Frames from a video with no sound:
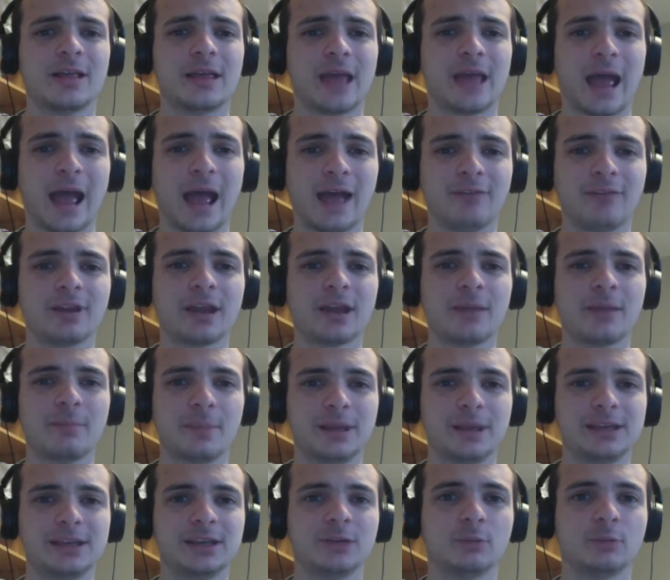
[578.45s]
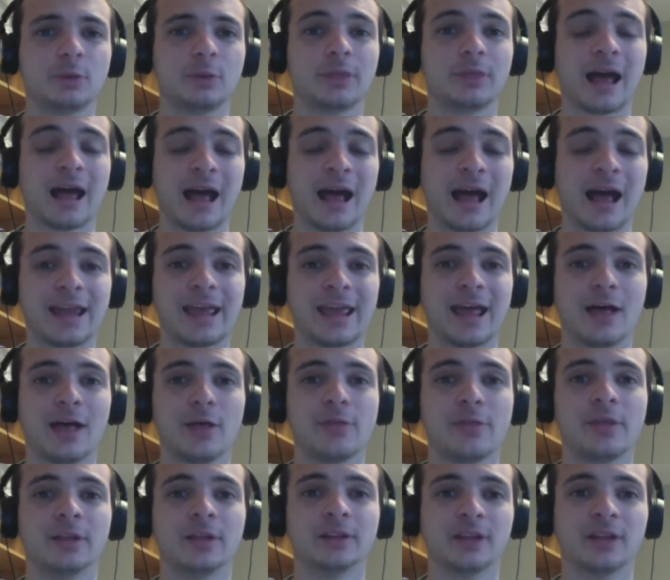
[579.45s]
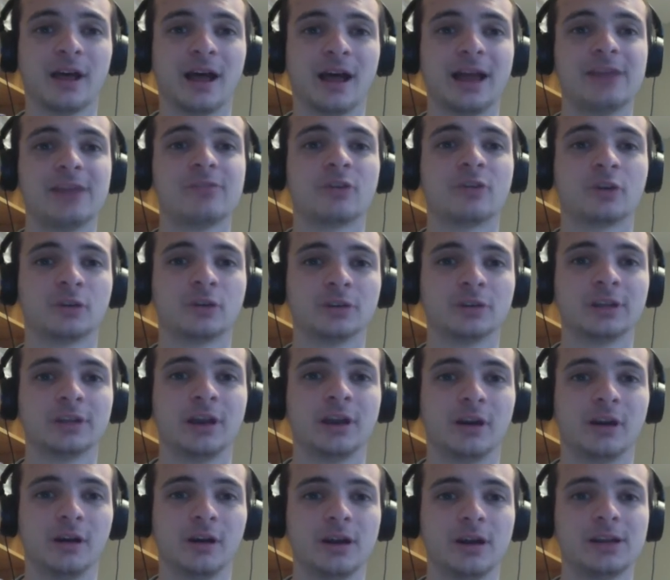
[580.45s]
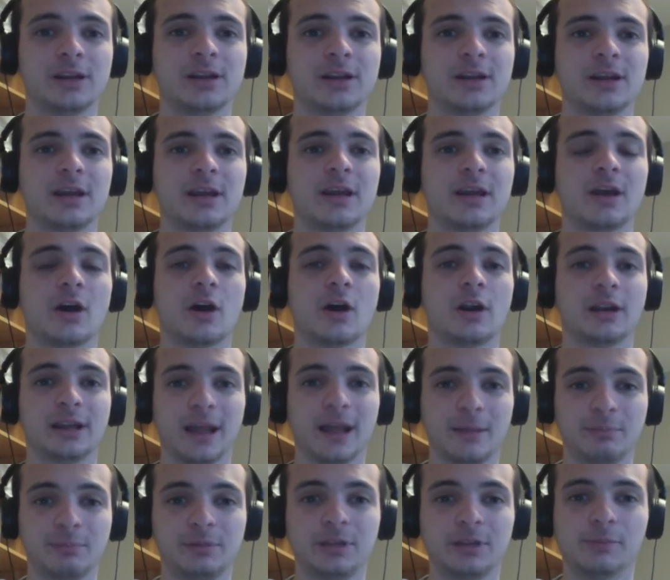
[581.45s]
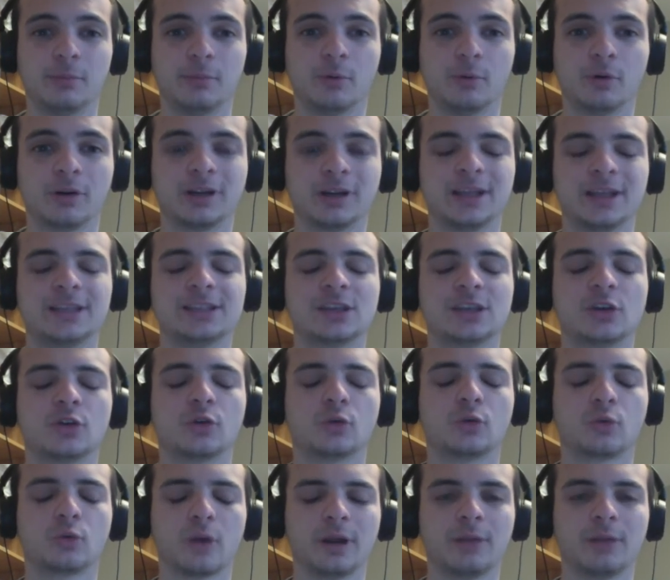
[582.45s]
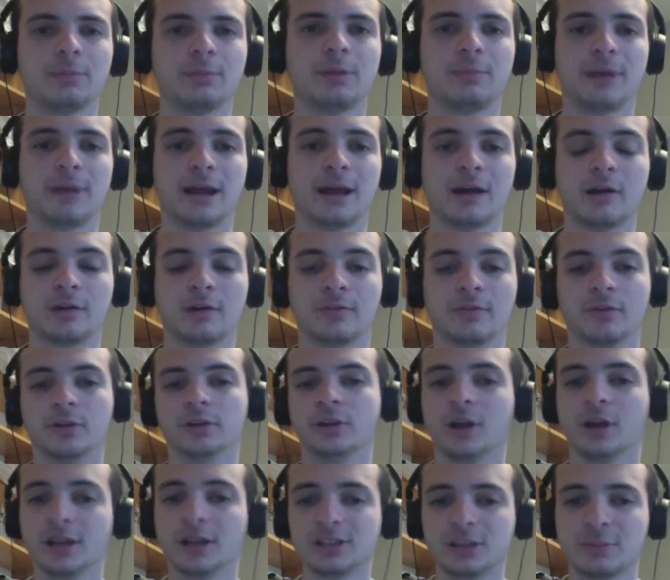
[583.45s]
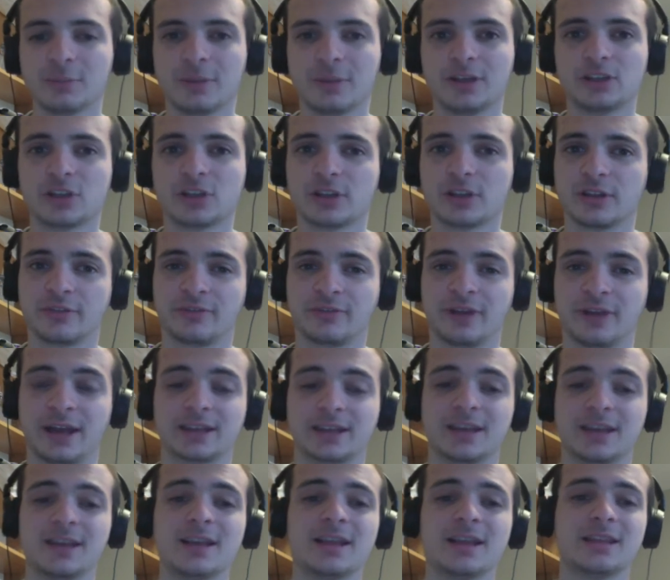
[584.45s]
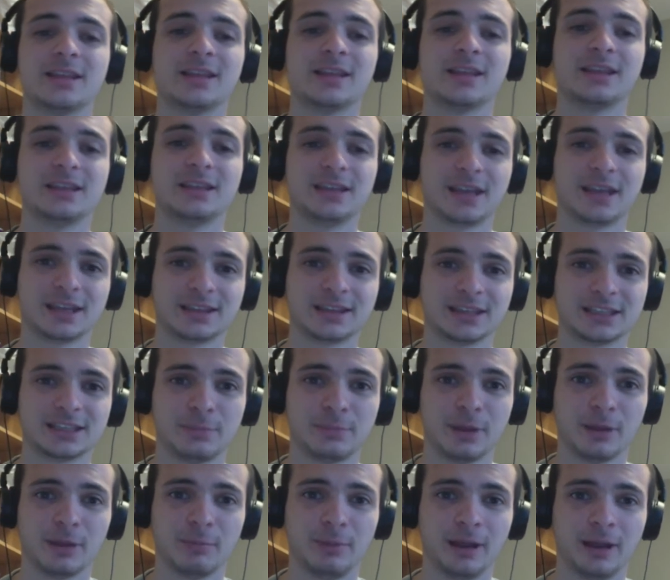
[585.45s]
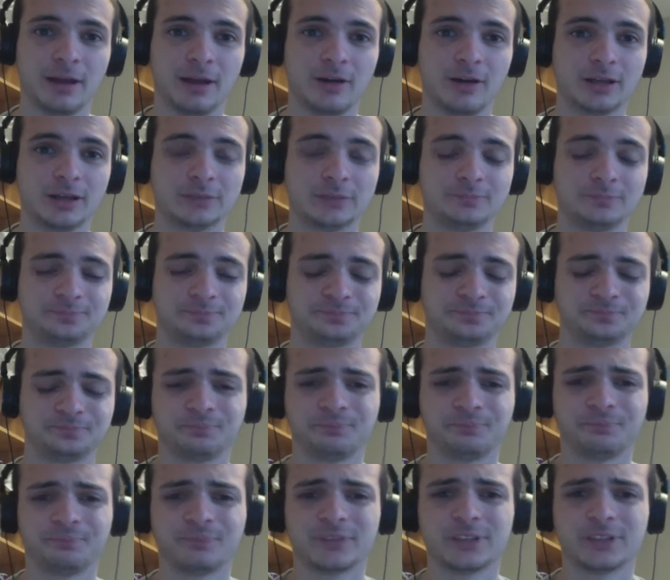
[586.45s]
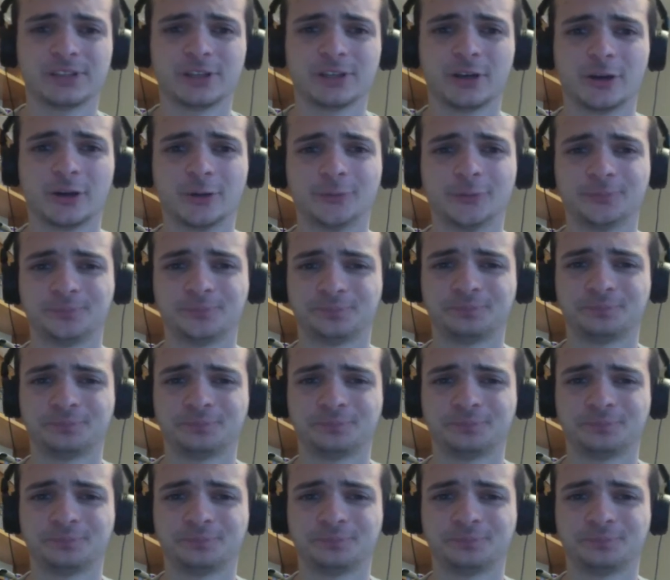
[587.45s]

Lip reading: having a minion with high health alive early on an empty board is incredibly powerful. Not to mention the fact that you get the spell power. So